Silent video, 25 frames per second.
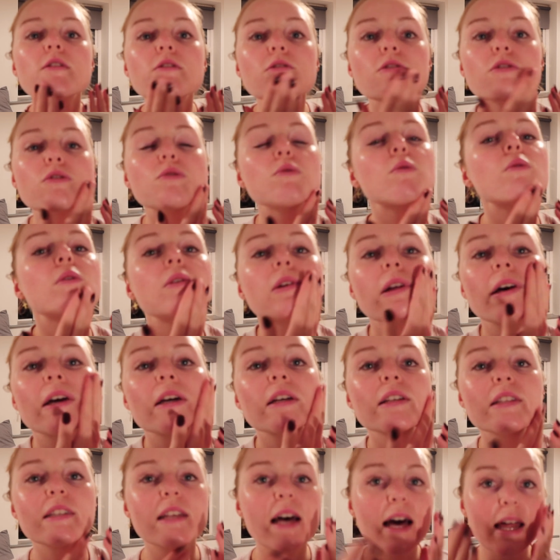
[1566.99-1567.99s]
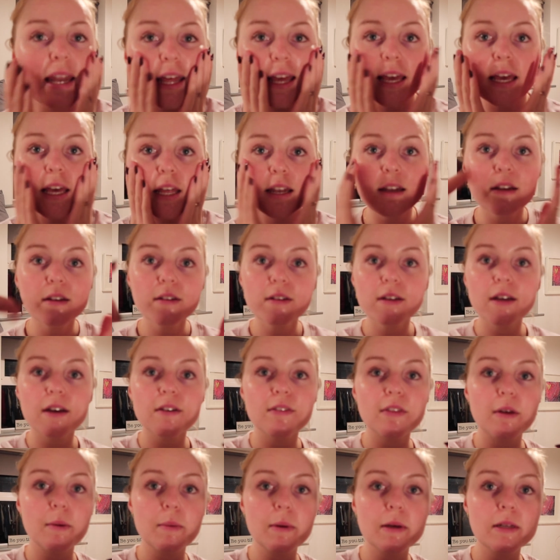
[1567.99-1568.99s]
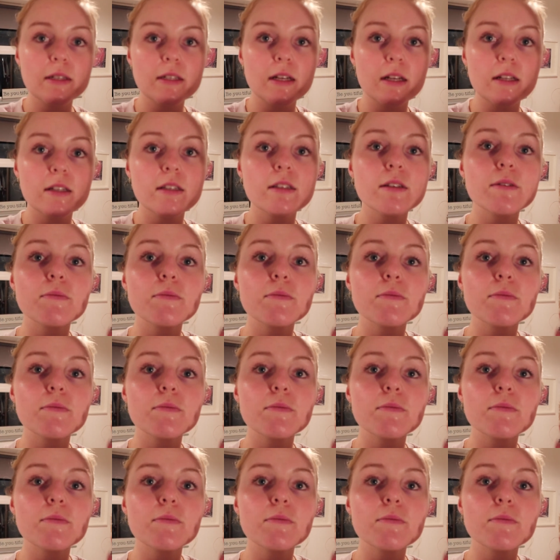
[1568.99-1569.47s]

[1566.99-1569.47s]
to all like set in, if that makes sense.